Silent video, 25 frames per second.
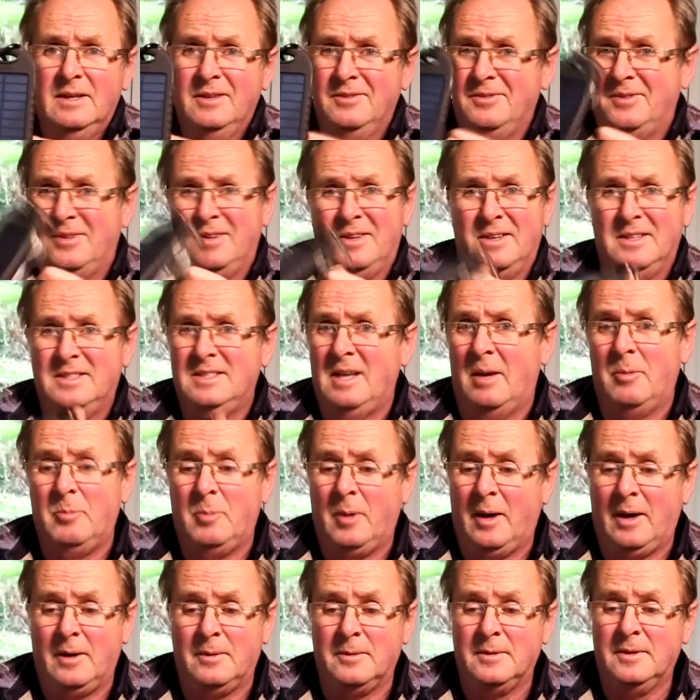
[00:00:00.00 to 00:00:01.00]
for
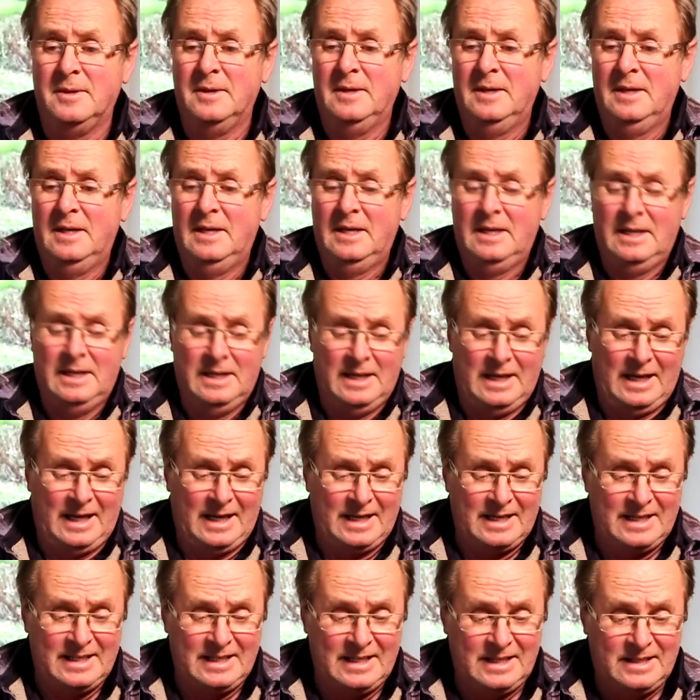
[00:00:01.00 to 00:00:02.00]
£10
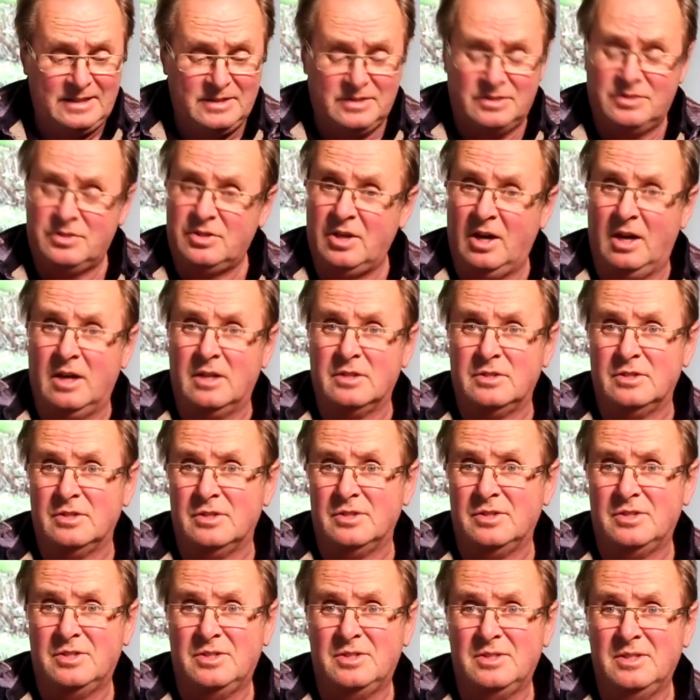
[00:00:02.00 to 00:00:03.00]
and it
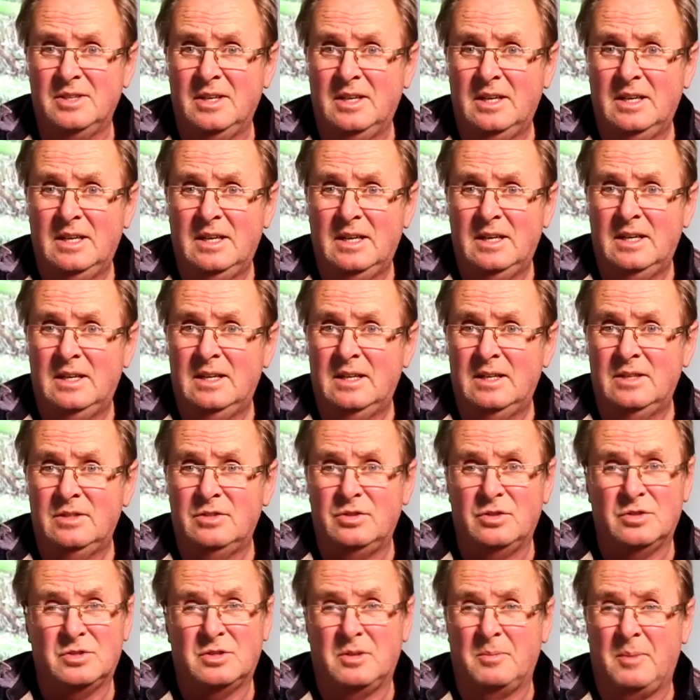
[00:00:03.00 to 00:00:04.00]
charges
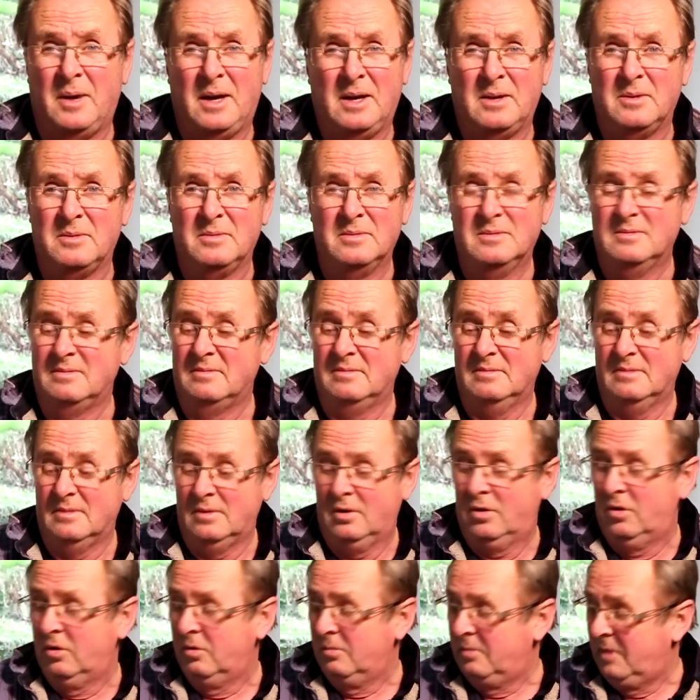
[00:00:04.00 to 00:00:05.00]
just about
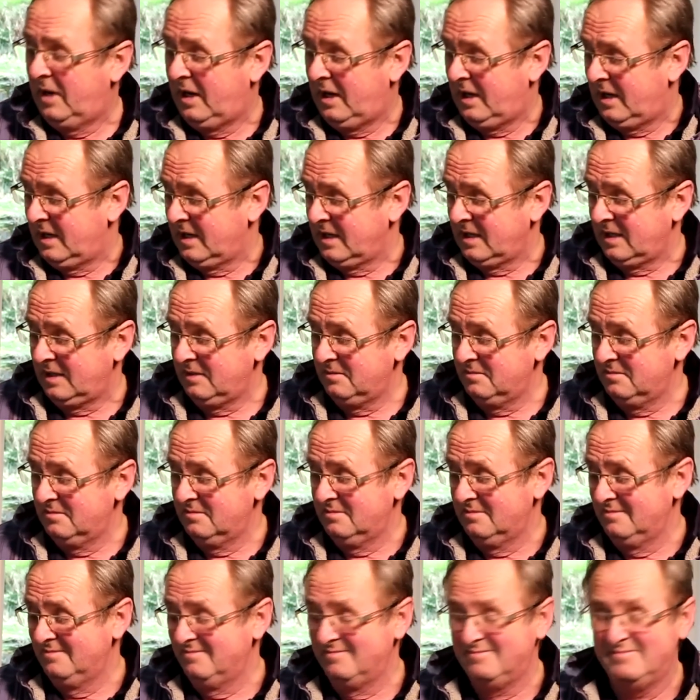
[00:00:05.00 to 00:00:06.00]
all my
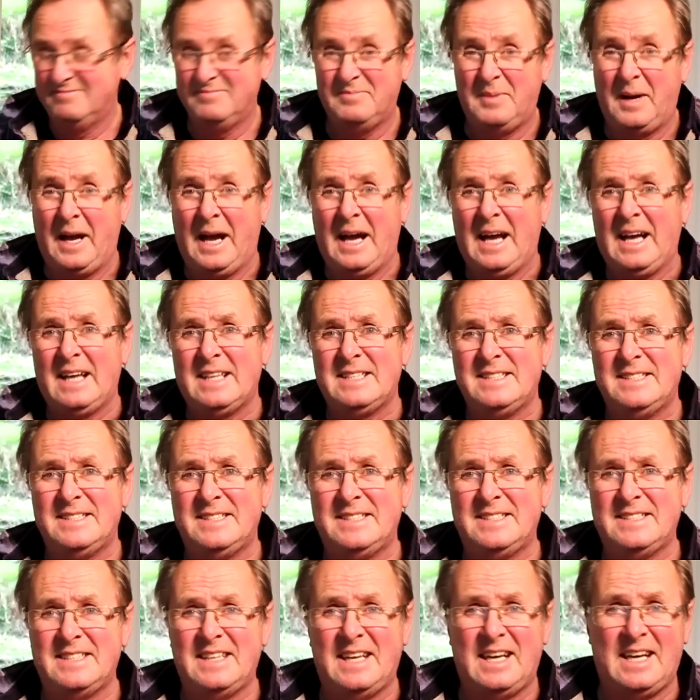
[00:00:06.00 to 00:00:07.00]

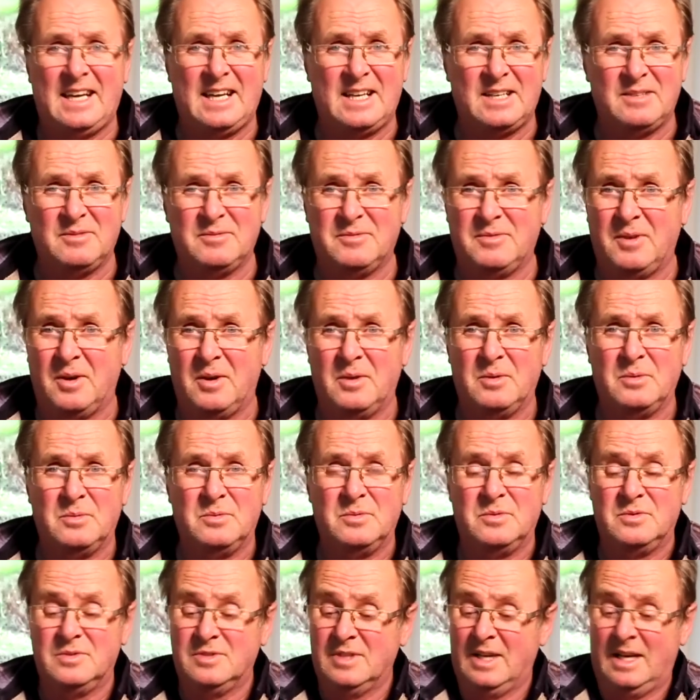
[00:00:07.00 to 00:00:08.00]
pads and
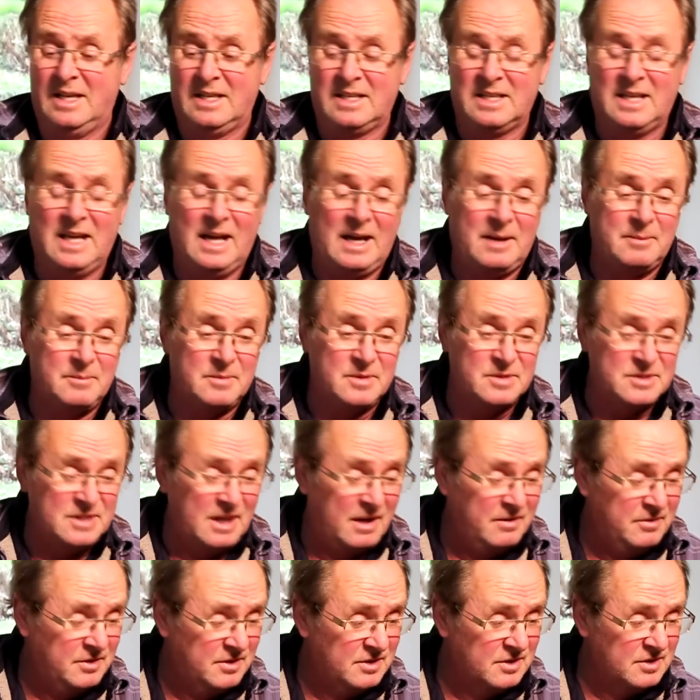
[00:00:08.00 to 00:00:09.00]
phones and cameras.
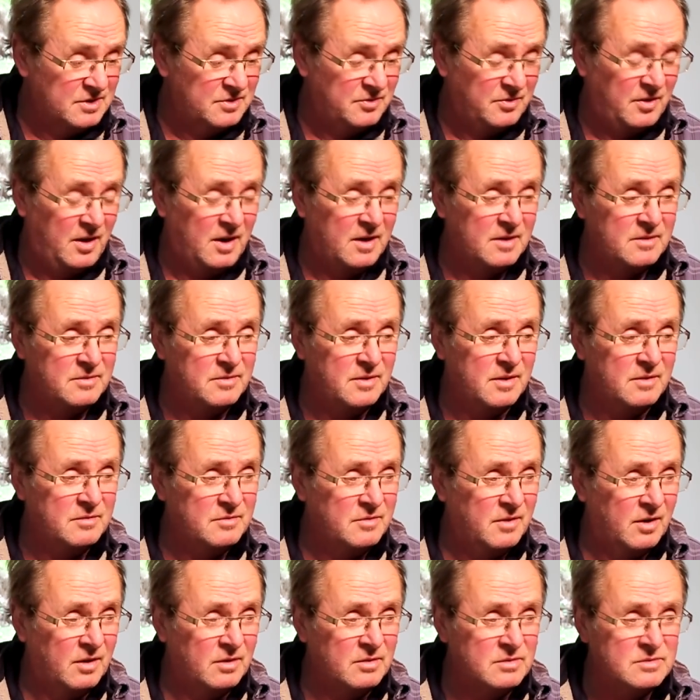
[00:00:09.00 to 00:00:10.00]
Everything that's 5
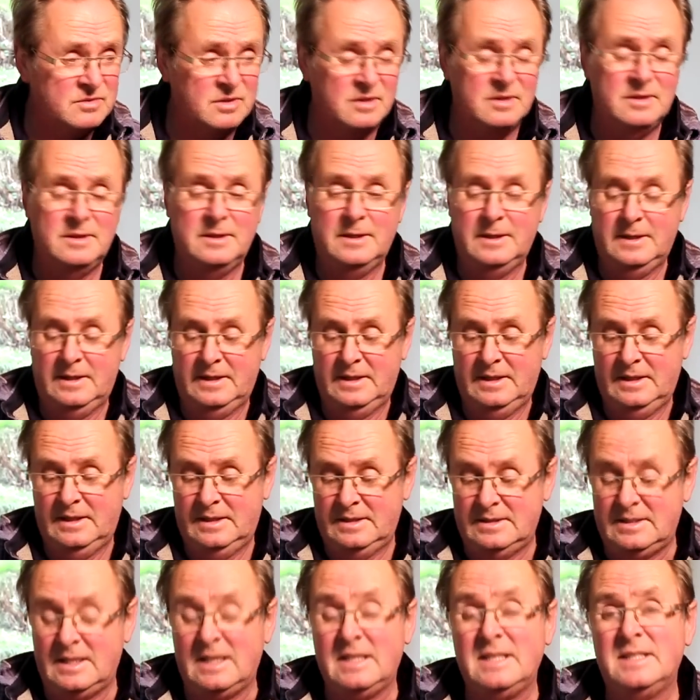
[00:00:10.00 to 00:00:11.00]
volt
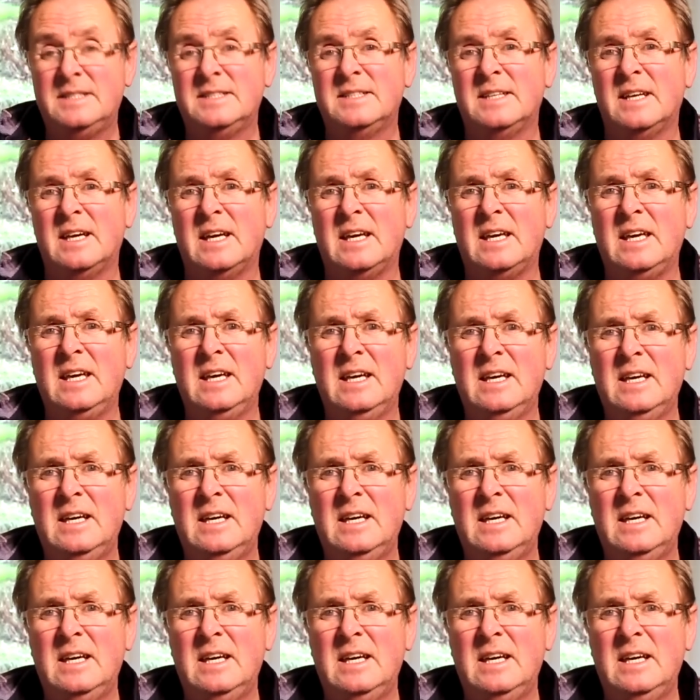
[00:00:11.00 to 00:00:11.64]
DC,